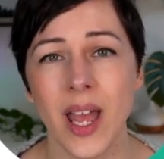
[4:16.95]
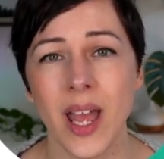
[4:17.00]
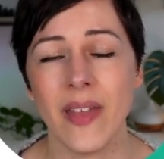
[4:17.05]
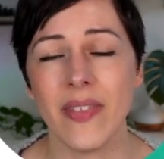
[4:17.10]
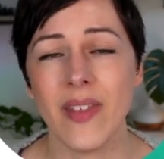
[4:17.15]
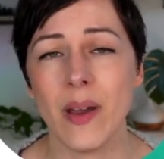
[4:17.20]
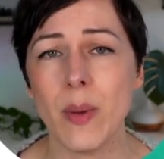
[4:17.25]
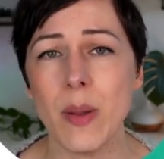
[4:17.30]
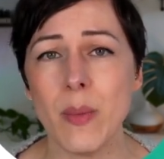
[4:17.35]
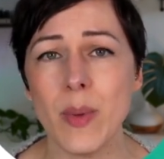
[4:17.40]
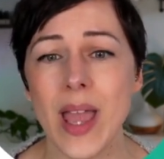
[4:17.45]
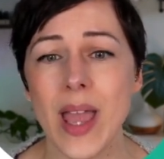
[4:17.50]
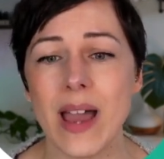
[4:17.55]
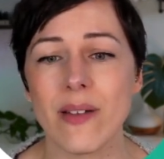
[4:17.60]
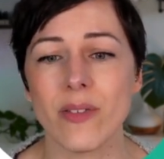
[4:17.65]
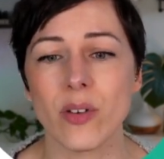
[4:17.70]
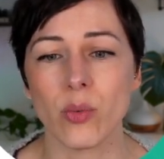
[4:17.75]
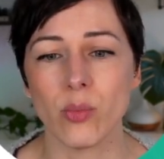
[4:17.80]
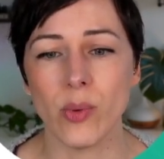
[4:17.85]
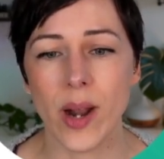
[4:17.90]
And that way we
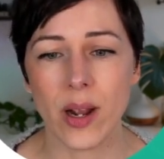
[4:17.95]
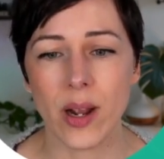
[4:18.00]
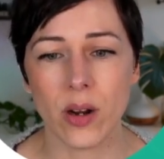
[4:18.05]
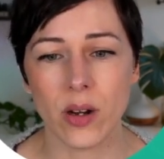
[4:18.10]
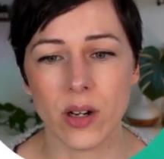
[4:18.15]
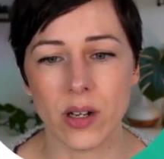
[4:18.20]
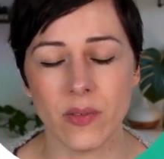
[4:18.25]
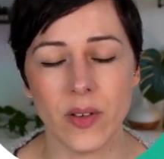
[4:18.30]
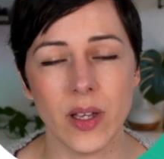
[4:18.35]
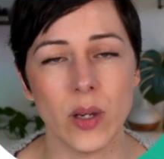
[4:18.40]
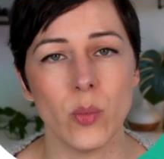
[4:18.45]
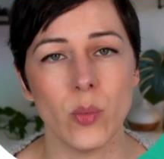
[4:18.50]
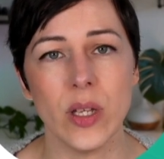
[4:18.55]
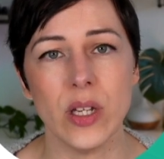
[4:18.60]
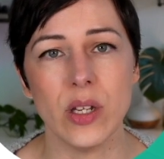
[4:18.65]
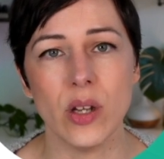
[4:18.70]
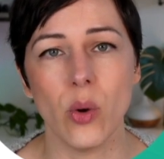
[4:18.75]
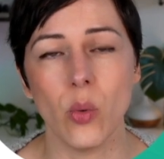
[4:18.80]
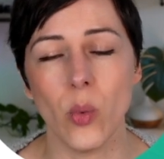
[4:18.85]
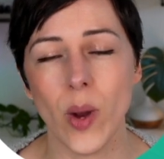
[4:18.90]
have a record of it. We
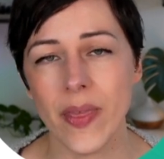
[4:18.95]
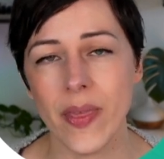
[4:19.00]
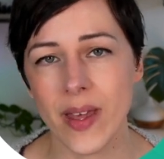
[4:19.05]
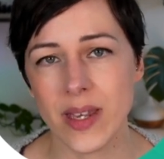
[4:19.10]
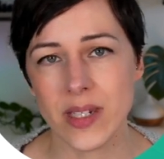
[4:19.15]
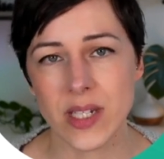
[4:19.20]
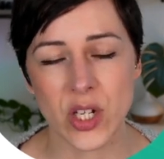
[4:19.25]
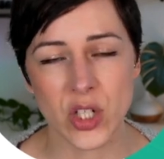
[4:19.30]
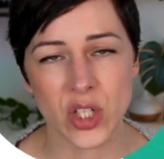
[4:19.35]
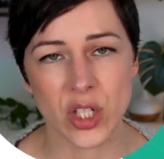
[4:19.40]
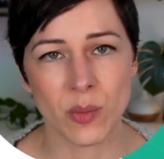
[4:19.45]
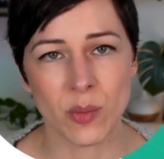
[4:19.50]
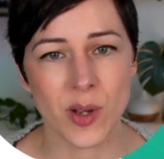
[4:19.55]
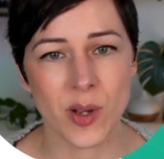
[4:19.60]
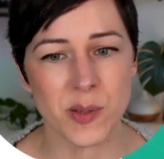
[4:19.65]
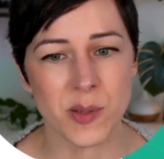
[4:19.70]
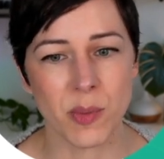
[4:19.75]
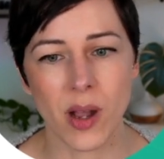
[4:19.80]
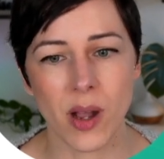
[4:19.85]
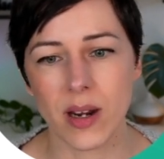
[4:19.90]
know when that tension
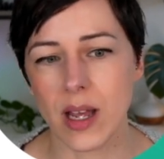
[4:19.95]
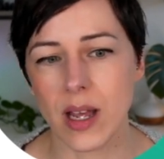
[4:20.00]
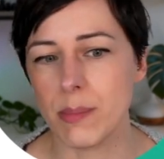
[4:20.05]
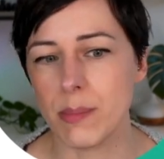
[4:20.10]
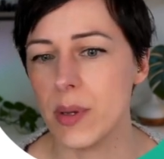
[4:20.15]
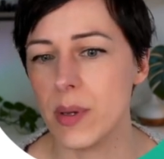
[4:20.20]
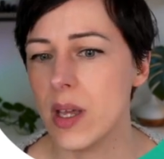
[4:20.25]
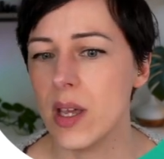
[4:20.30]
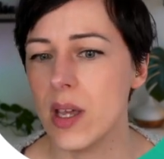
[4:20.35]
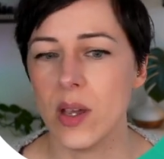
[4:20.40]
was brought up,